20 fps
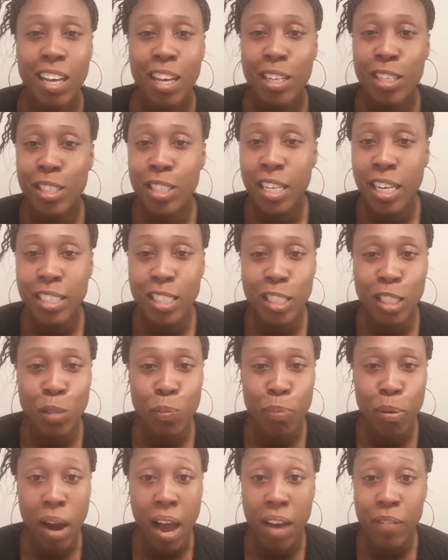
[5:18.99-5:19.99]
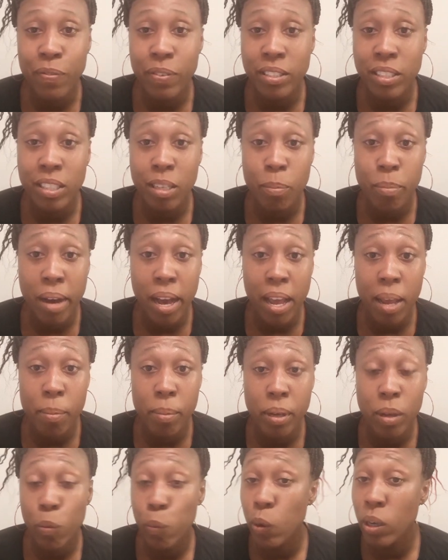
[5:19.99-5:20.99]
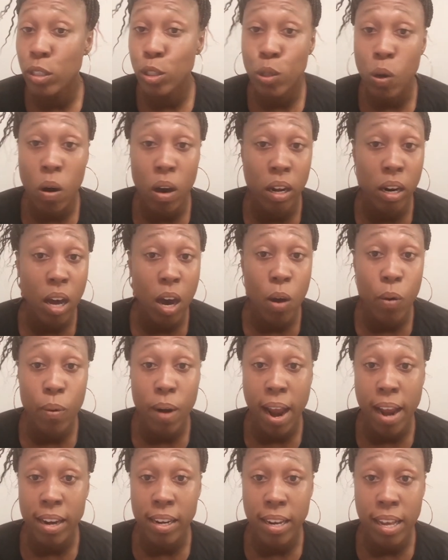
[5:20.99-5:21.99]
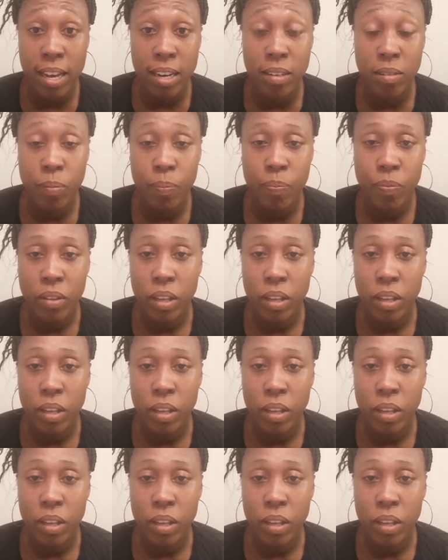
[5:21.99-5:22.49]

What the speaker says: this is prophecy, baby. What's going on right now?